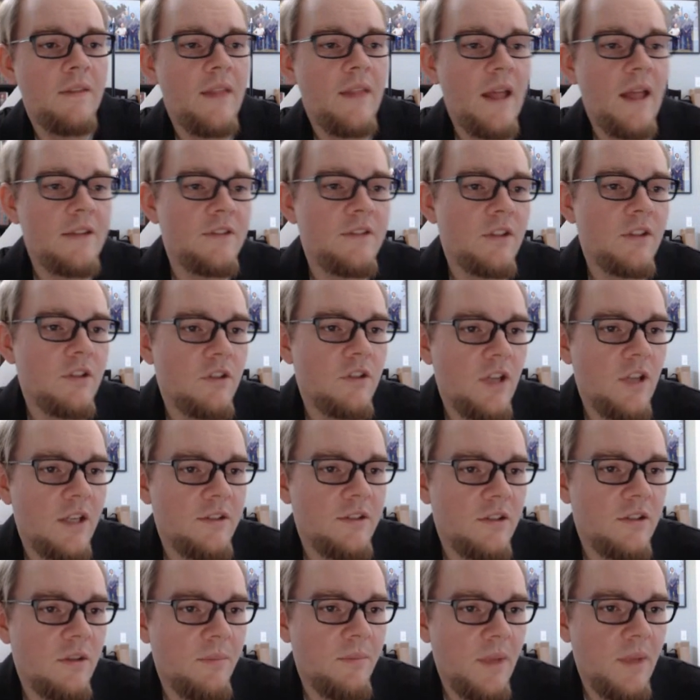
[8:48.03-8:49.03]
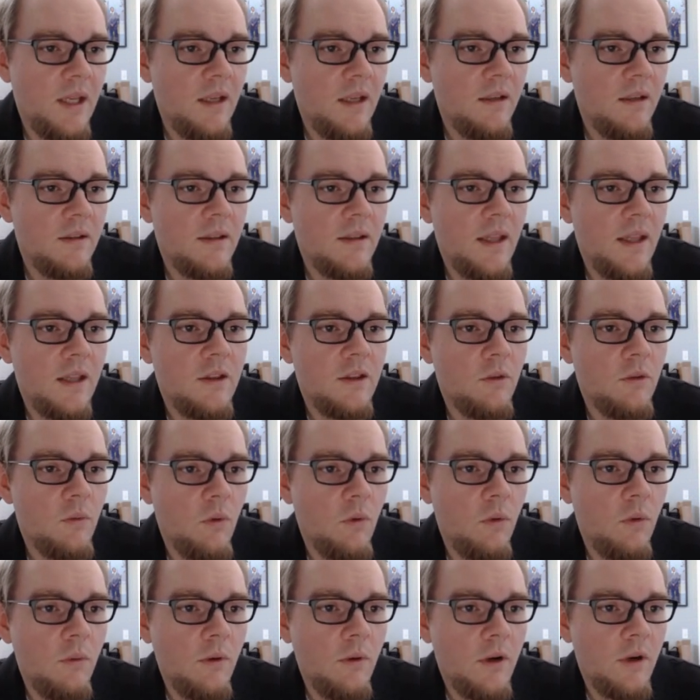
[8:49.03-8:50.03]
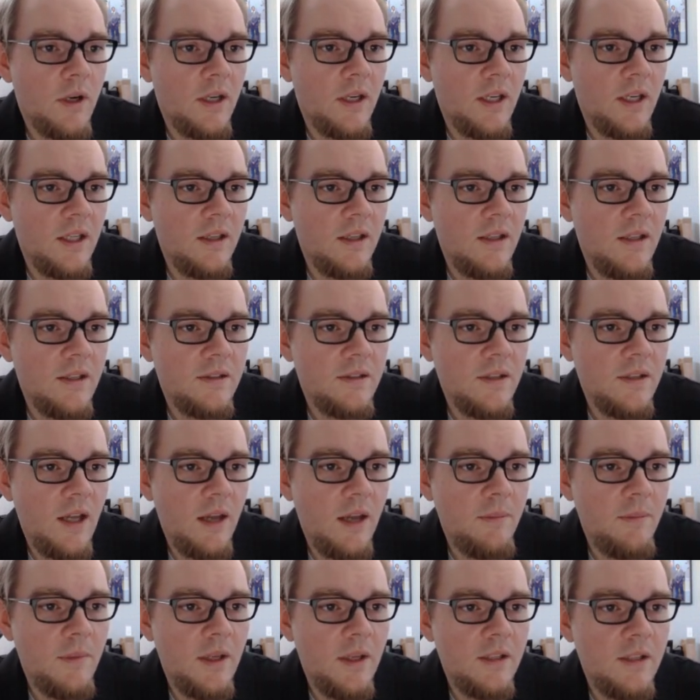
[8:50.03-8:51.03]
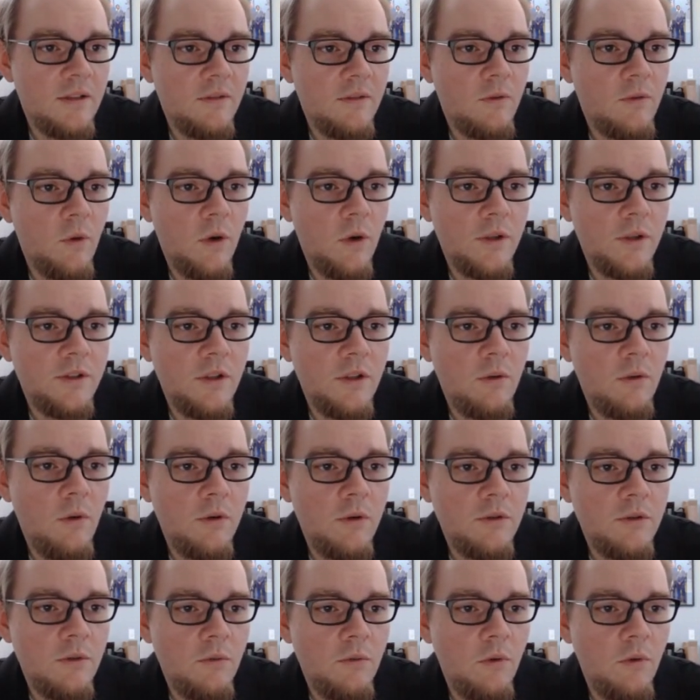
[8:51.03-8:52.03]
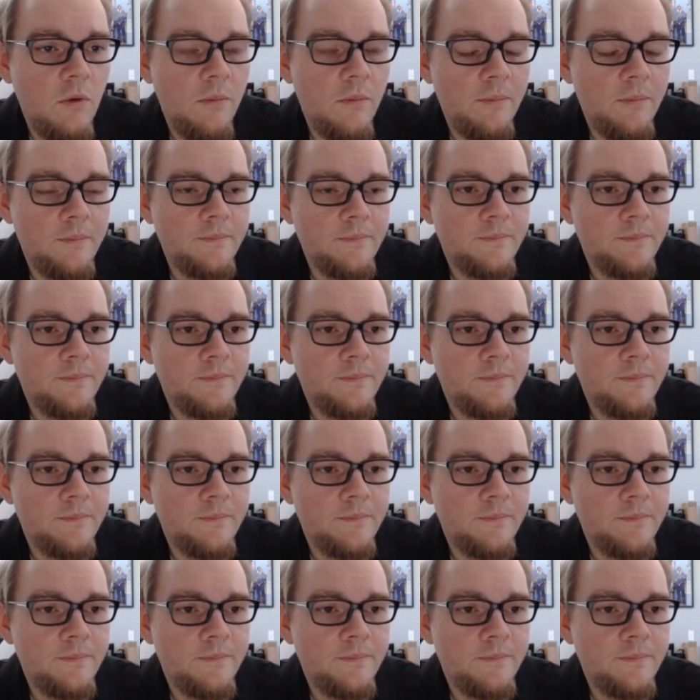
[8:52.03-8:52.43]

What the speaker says: That suggests to me that the rule we're going to need this time is of course the quotient rule.